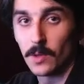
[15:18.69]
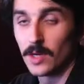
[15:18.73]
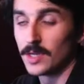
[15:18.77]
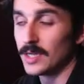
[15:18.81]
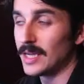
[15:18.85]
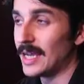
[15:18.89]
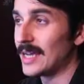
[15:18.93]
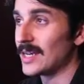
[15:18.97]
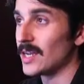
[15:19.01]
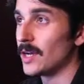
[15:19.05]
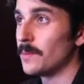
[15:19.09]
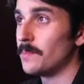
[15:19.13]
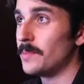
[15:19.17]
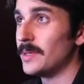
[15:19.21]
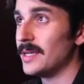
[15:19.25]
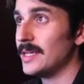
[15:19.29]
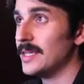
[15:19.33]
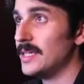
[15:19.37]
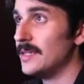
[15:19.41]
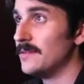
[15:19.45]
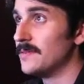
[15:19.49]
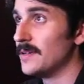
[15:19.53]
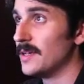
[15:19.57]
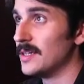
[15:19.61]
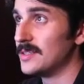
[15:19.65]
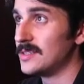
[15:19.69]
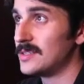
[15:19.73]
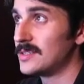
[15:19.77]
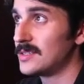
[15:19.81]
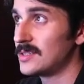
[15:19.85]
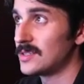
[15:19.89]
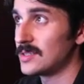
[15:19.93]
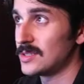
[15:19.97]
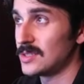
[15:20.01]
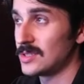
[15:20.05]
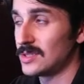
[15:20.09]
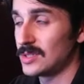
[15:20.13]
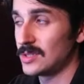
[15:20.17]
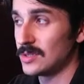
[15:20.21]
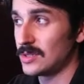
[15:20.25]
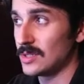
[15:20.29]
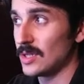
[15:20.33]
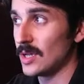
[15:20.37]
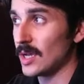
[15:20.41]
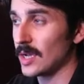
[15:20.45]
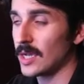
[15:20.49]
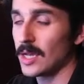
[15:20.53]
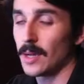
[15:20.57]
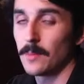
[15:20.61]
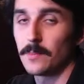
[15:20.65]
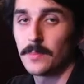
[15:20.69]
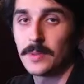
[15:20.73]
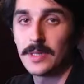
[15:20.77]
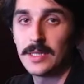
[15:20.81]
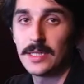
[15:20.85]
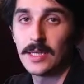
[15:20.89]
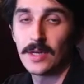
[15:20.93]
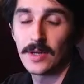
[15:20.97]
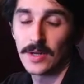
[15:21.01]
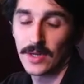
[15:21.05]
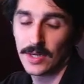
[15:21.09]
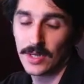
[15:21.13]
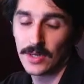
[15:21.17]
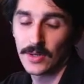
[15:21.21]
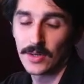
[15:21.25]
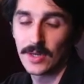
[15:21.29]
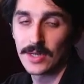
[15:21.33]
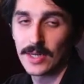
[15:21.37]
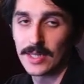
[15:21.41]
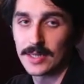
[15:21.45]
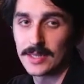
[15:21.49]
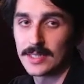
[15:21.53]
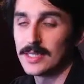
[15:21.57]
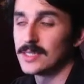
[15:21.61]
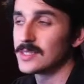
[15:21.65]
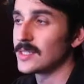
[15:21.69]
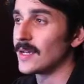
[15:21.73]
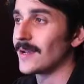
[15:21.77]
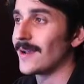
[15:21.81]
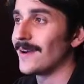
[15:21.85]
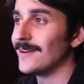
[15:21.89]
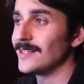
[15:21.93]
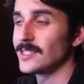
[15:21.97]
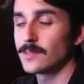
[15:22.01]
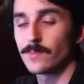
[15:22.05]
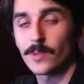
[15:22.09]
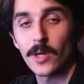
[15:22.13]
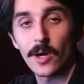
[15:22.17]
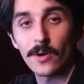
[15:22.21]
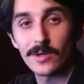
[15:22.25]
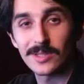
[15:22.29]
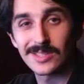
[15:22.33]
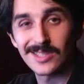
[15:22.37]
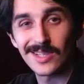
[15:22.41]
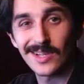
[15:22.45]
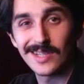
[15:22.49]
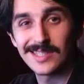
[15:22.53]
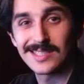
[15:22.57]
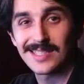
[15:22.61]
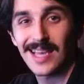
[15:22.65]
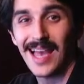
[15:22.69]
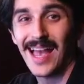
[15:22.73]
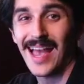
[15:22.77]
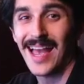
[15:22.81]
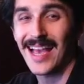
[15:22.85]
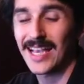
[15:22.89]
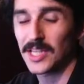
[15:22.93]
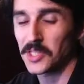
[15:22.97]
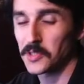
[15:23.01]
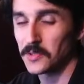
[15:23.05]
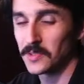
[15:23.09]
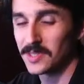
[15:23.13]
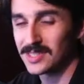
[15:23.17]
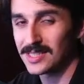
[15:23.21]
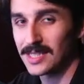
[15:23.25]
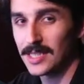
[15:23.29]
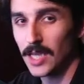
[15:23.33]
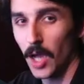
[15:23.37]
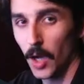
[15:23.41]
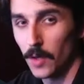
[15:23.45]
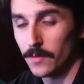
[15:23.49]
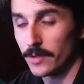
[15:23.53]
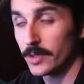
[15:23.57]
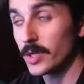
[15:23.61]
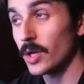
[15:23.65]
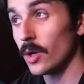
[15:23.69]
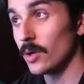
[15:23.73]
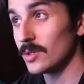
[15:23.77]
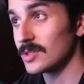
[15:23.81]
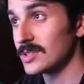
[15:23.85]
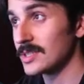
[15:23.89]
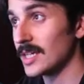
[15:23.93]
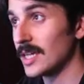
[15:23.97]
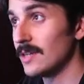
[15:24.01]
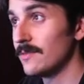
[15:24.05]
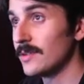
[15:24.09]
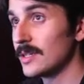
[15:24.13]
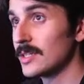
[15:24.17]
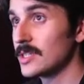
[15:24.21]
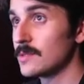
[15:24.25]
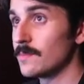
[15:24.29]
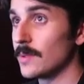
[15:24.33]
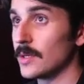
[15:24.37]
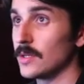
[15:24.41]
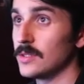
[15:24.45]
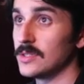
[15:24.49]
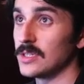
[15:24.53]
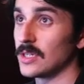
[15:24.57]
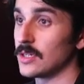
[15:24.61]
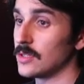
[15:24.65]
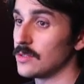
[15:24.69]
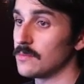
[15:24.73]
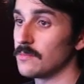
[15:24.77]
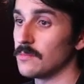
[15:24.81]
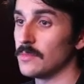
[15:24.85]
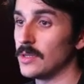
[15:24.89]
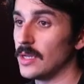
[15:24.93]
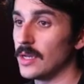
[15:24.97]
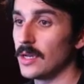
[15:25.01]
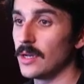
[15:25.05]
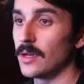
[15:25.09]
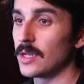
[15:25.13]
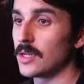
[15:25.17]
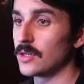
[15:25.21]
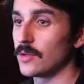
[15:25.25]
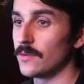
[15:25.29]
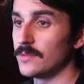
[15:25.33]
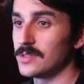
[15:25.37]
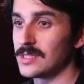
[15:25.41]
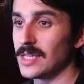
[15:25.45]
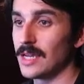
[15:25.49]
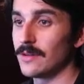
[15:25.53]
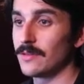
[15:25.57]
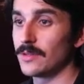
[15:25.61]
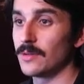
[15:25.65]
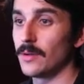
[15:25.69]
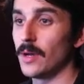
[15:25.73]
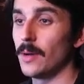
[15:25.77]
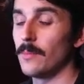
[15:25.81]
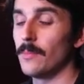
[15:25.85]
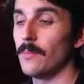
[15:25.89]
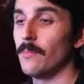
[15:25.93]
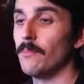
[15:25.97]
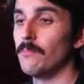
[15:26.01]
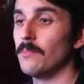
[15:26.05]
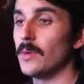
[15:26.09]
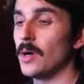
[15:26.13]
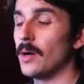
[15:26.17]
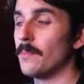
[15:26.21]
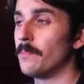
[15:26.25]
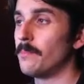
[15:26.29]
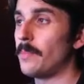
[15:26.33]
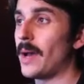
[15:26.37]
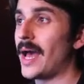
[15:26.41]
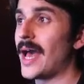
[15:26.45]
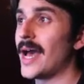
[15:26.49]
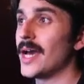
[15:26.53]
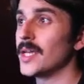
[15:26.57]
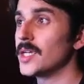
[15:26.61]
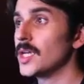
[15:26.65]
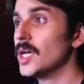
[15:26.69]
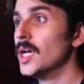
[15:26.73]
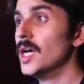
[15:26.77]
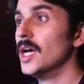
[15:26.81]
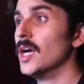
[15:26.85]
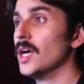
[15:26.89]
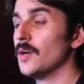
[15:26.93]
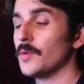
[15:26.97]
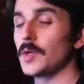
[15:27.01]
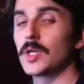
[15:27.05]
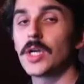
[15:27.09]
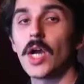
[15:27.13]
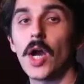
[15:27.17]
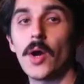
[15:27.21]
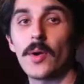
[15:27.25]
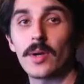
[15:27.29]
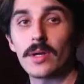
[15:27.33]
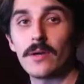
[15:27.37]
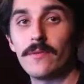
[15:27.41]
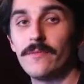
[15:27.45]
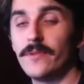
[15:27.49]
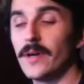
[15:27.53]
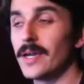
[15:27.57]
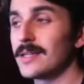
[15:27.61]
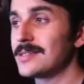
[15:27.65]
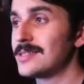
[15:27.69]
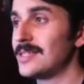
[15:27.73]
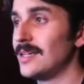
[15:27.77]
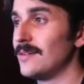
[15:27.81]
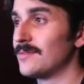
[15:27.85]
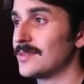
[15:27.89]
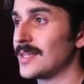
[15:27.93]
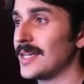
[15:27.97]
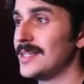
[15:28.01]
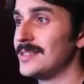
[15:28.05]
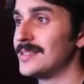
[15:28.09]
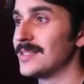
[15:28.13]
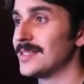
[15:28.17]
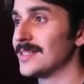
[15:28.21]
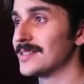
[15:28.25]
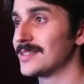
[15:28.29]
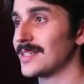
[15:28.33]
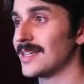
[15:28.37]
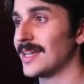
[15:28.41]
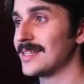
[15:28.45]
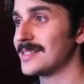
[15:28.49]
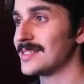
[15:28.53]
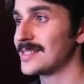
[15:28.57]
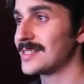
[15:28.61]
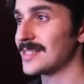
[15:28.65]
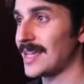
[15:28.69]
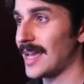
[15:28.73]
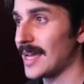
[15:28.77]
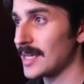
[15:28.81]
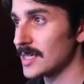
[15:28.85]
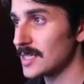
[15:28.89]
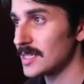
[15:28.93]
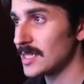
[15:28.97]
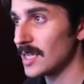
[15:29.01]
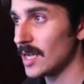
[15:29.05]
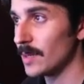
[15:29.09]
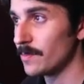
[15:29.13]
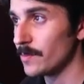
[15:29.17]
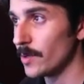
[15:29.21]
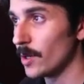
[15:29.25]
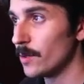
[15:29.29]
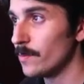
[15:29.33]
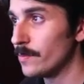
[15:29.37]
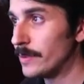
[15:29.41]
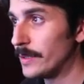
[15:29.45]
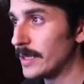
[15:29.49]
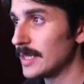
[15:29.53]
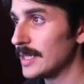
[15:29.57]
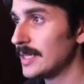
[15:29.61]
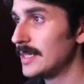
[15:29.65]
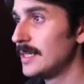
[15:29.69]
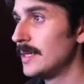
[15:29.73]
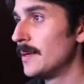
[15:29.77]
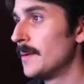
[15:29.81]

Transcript: And I believe a company or a client like this are going to prioritize accuracy over cost savings, because it could obviously have a bad recurring effect if data doesn't get scanned appropriately.